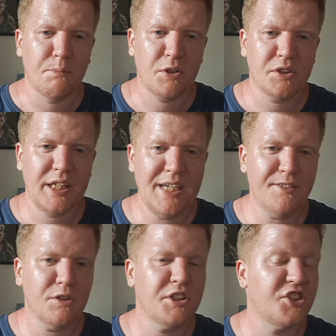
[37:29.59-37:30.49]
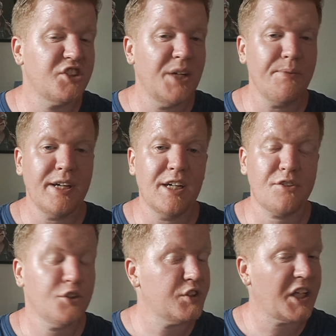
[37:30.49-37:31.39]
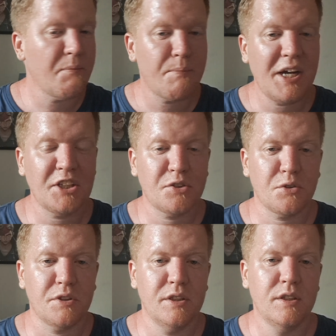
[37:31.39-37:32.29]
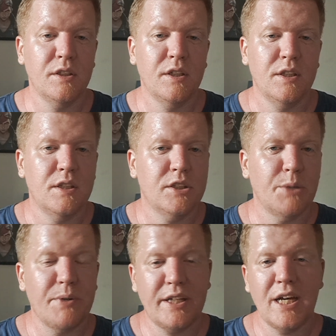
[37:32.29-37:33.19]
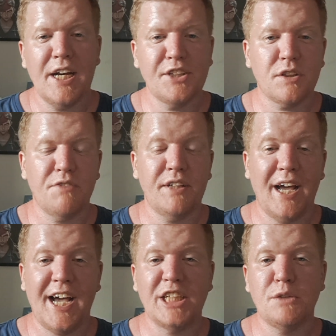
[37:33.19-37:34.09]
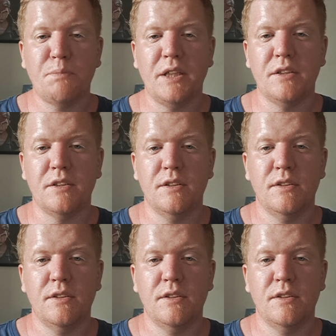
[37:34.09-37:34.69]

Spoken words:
Because even though the same character, same backstory, the mechanics of it has been